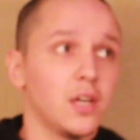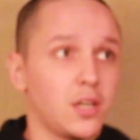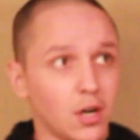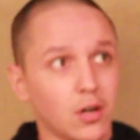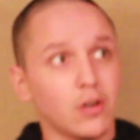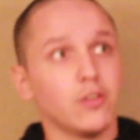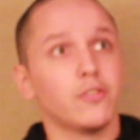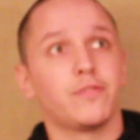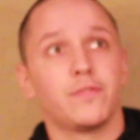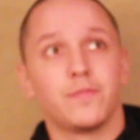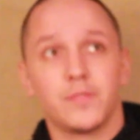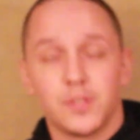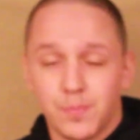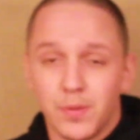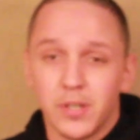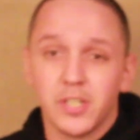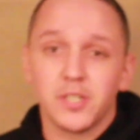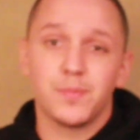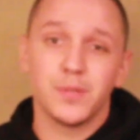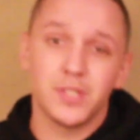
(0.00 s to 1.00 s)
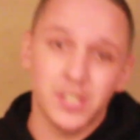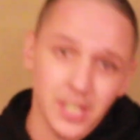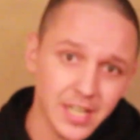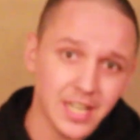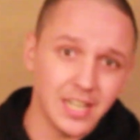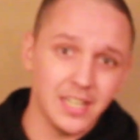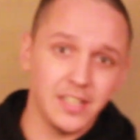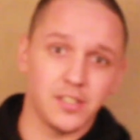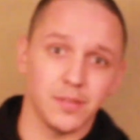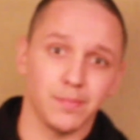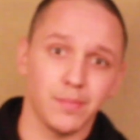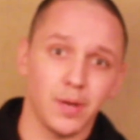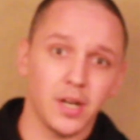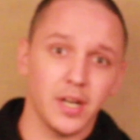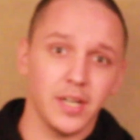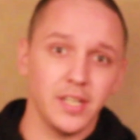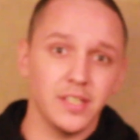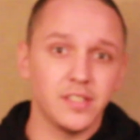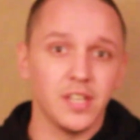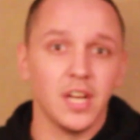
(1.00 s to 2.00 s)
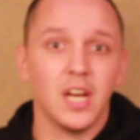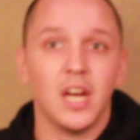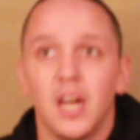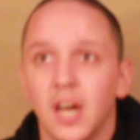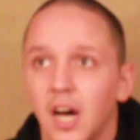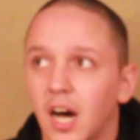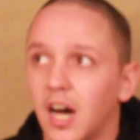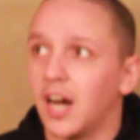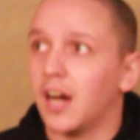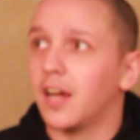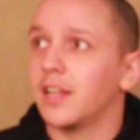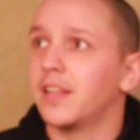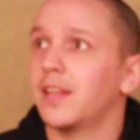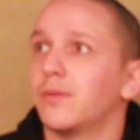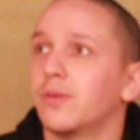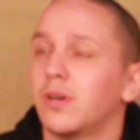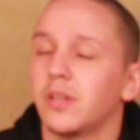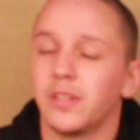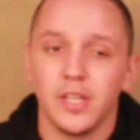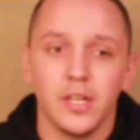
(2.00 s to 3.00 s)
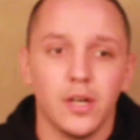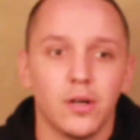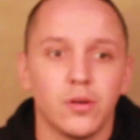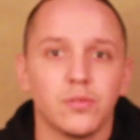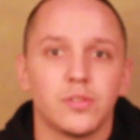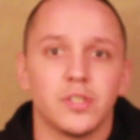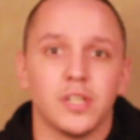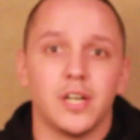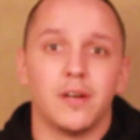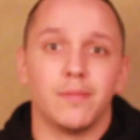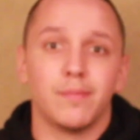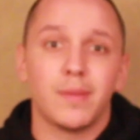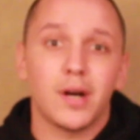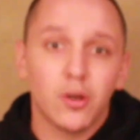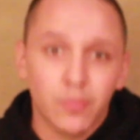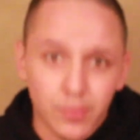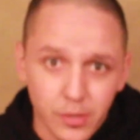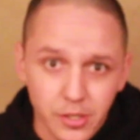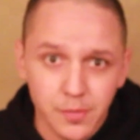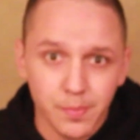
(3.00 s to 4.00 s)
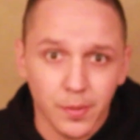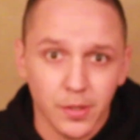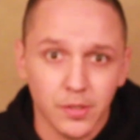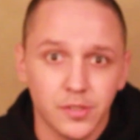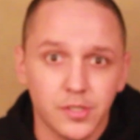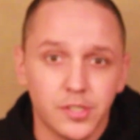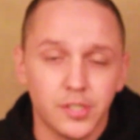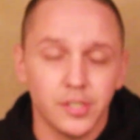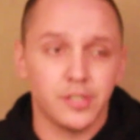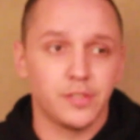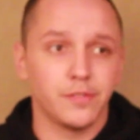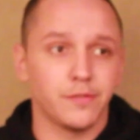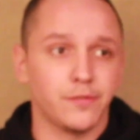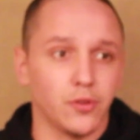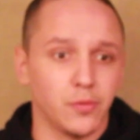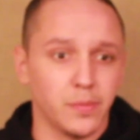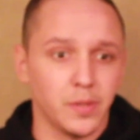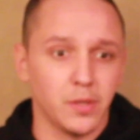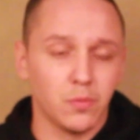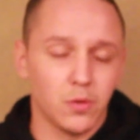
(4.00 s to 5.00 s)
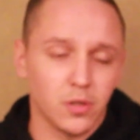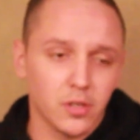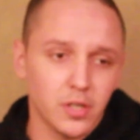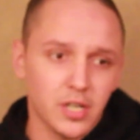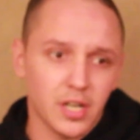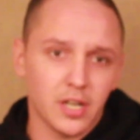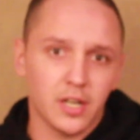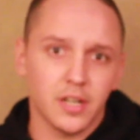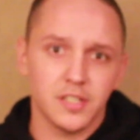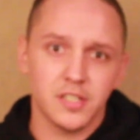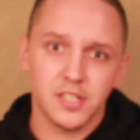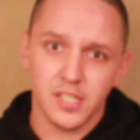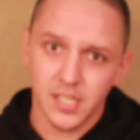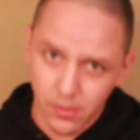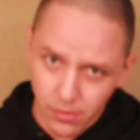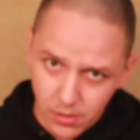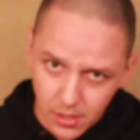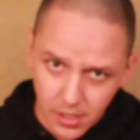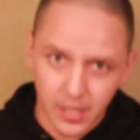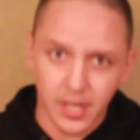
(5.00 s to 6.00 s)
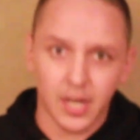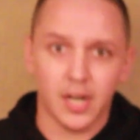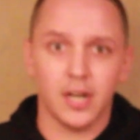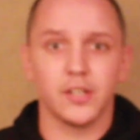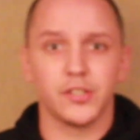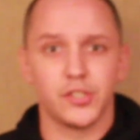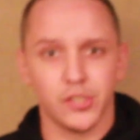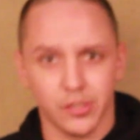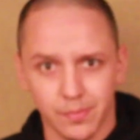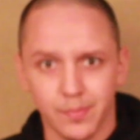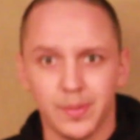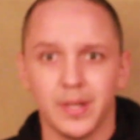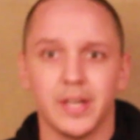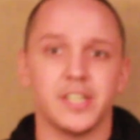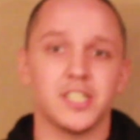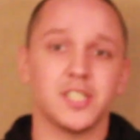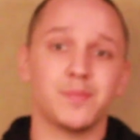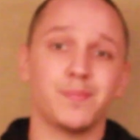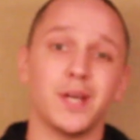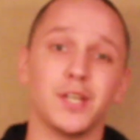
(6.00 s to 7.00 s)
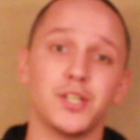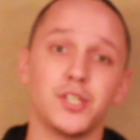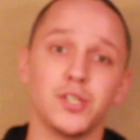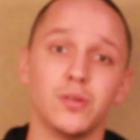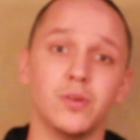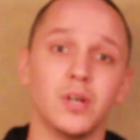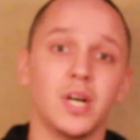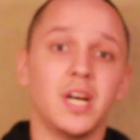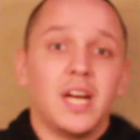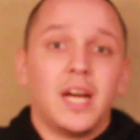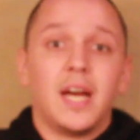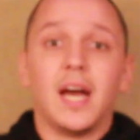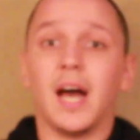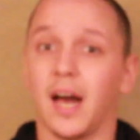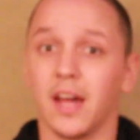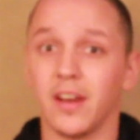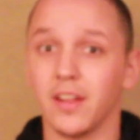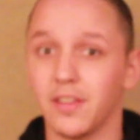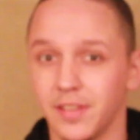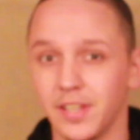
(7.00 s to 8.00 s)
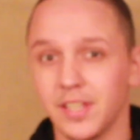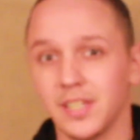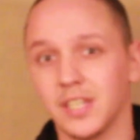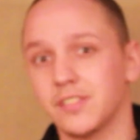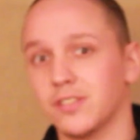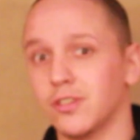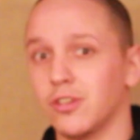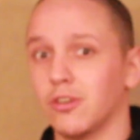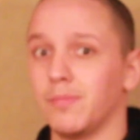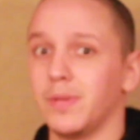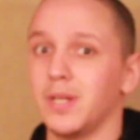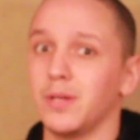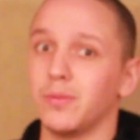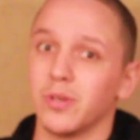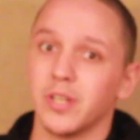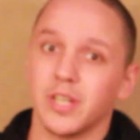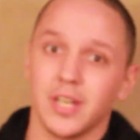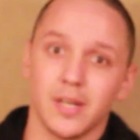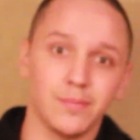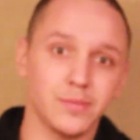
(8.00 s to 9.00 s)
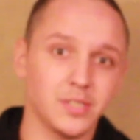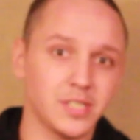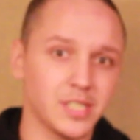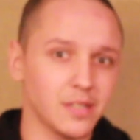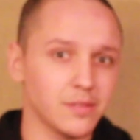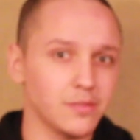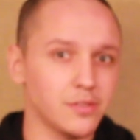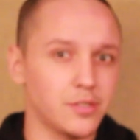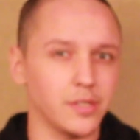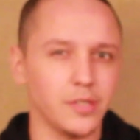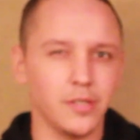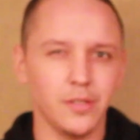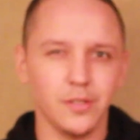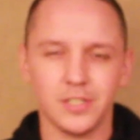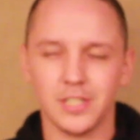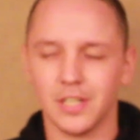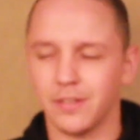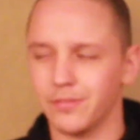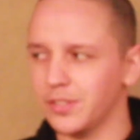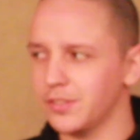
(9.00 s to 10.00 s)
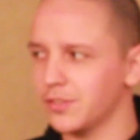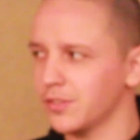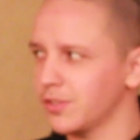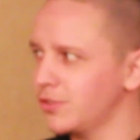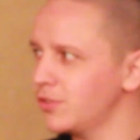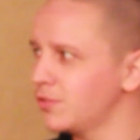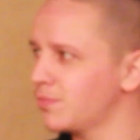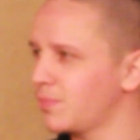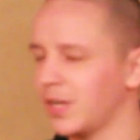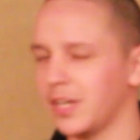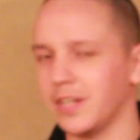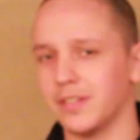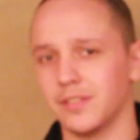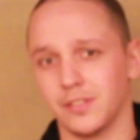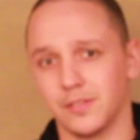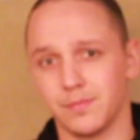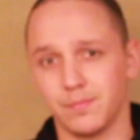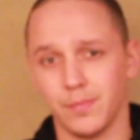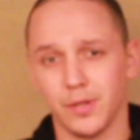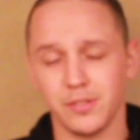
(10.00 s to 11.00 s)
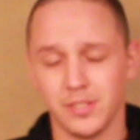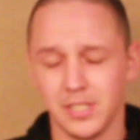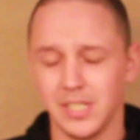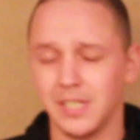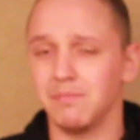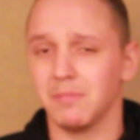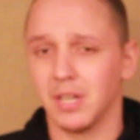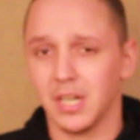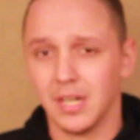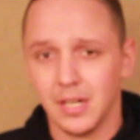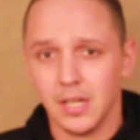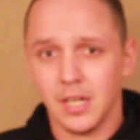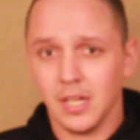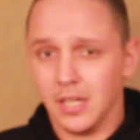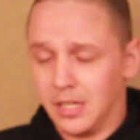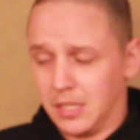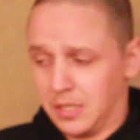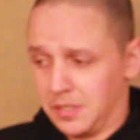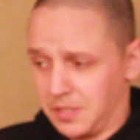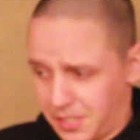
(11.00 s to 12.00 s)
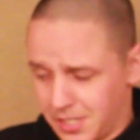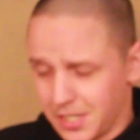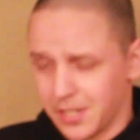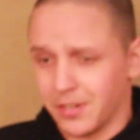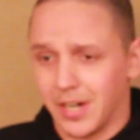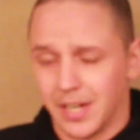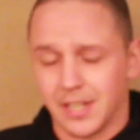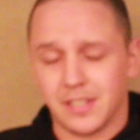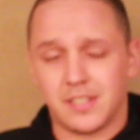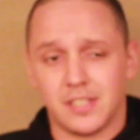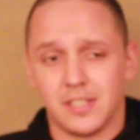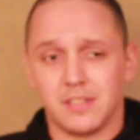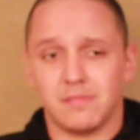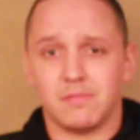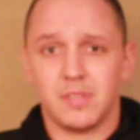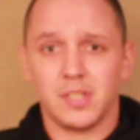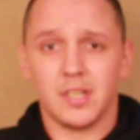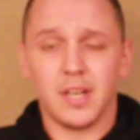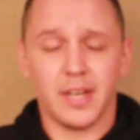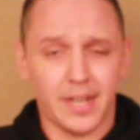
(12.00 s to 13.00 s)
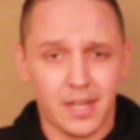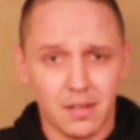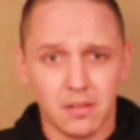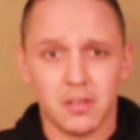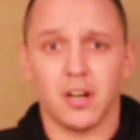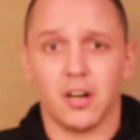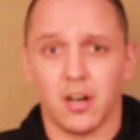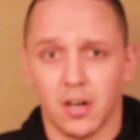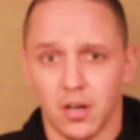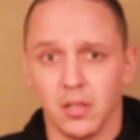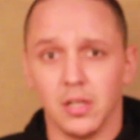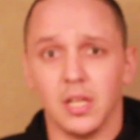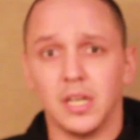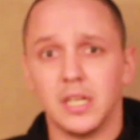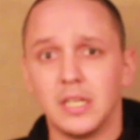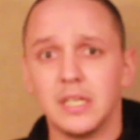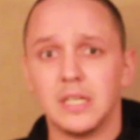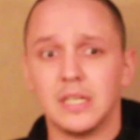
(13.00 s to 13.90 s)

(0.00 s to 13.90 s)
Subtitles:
Golf springs particularly to mind. There were the old Marlboro sponsored Formula 1 cars, Silk Cut John Player Special. And I think that's ultimately what it comes down to. You used to have these cool brands, mostly cigarettes and alcohol.